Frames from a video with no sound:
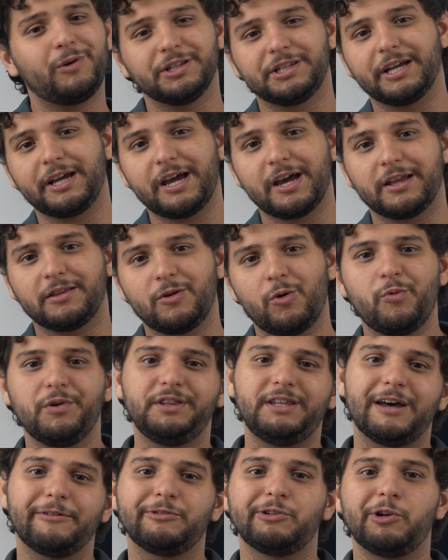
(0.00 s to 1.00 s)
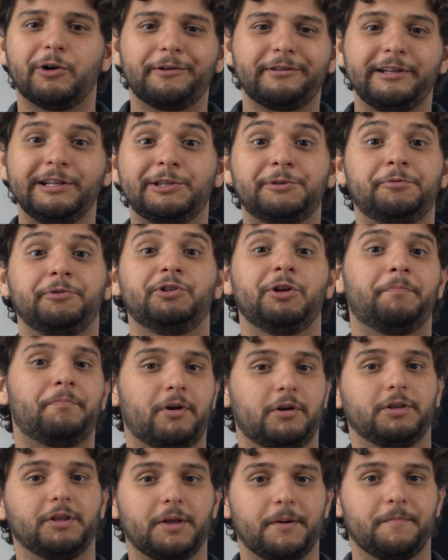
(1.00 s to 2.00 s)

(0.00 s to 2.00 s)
once again without sources to support